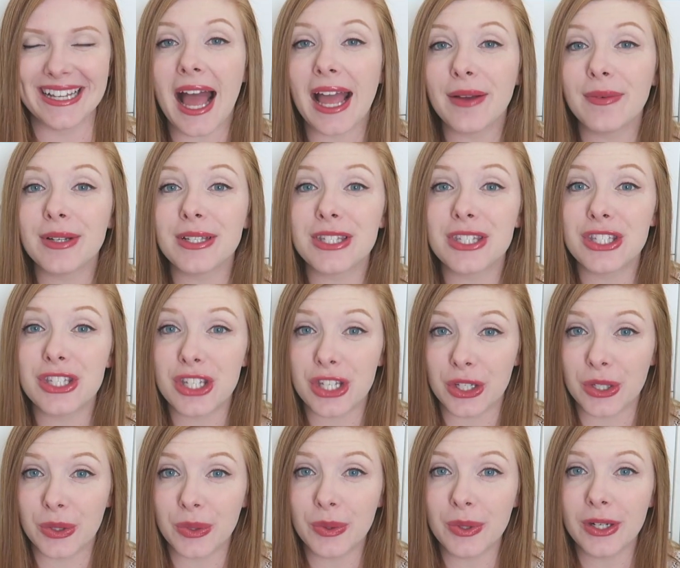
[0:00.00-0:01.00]
I was
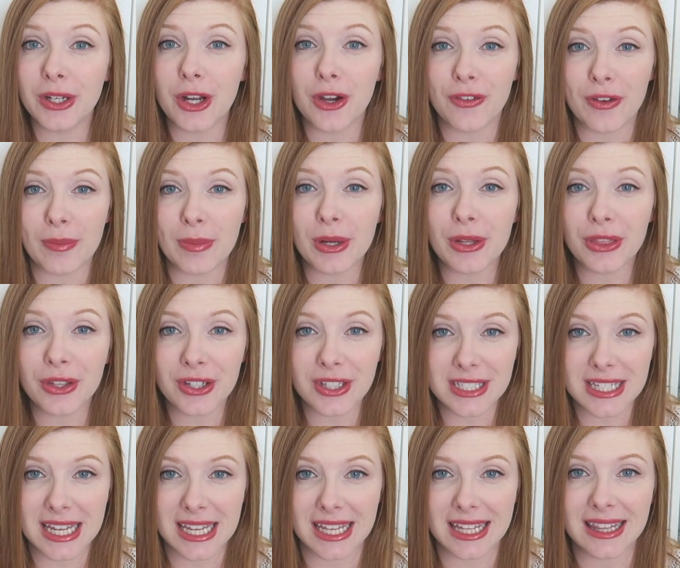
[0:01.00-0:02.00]
due November
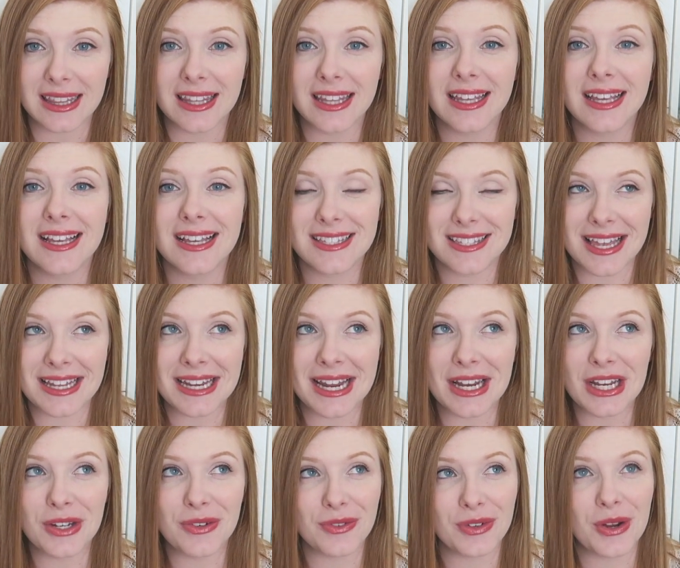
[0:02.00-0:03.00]
13th,
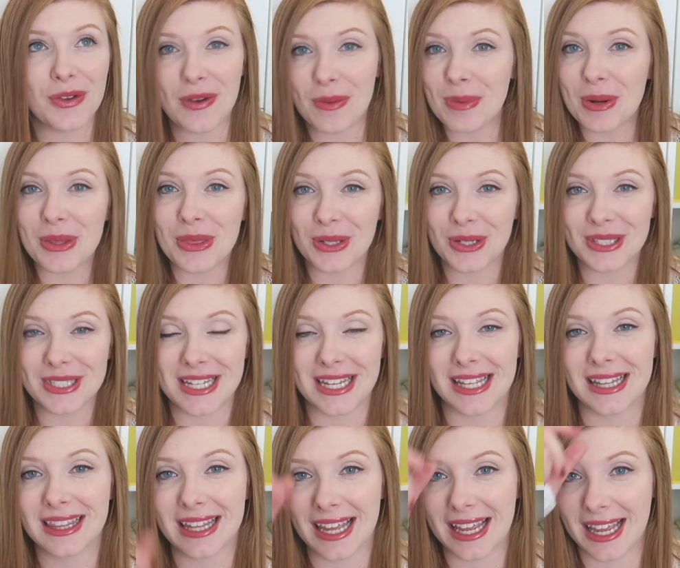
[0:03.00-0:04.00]
Sunday, November
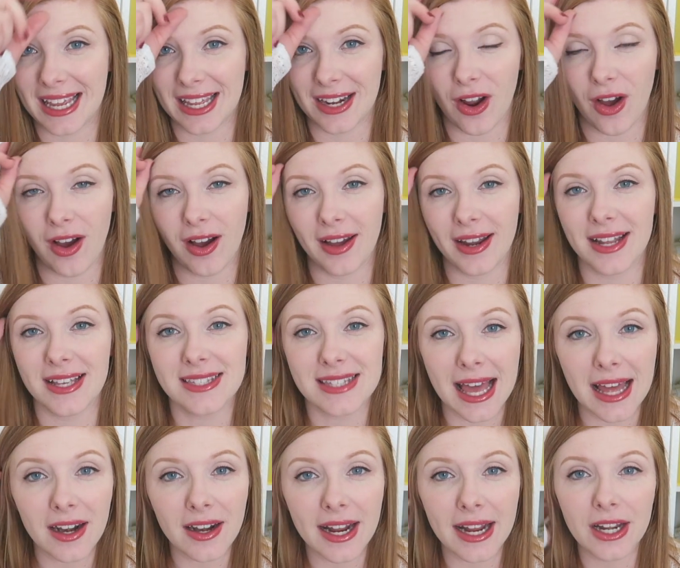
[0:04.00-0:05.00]
13th, and on
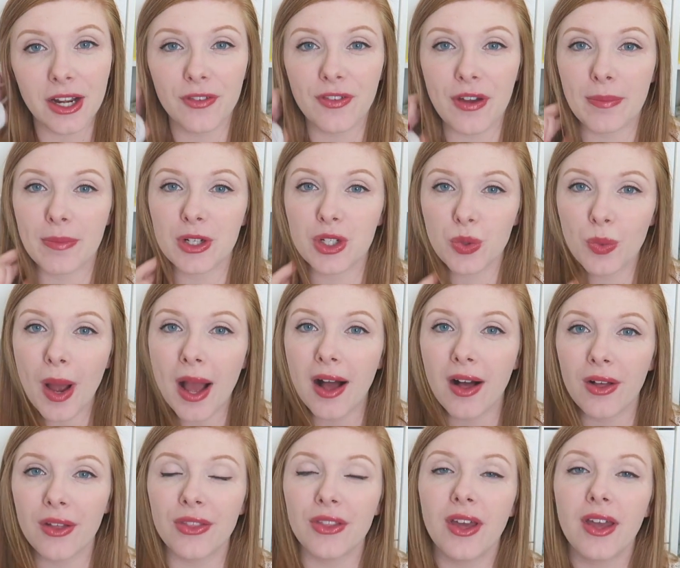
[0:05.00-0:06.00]
Saturday, November
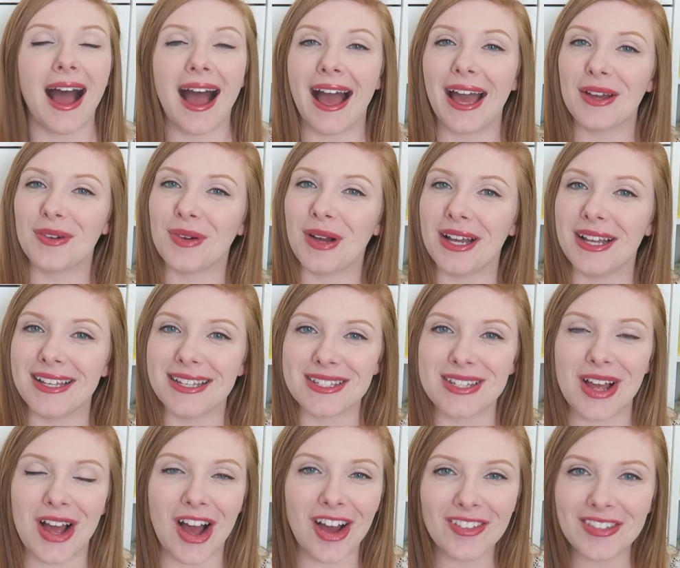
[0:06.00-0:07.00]
12th, I was
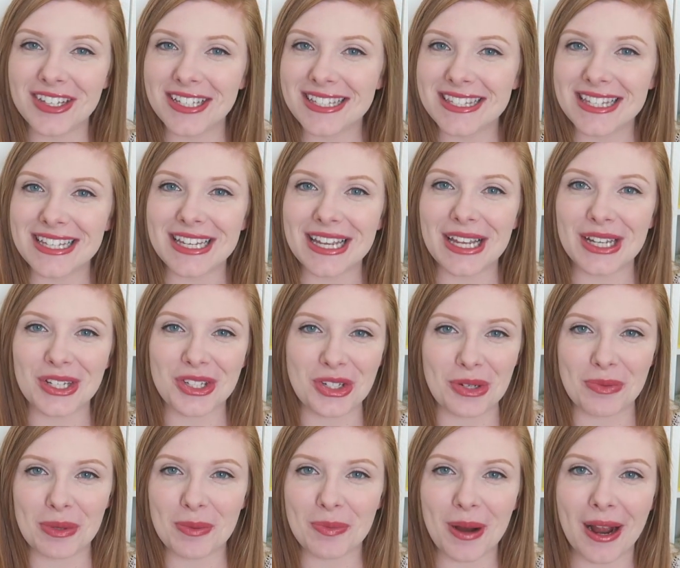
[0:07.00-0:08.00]
obviously extremely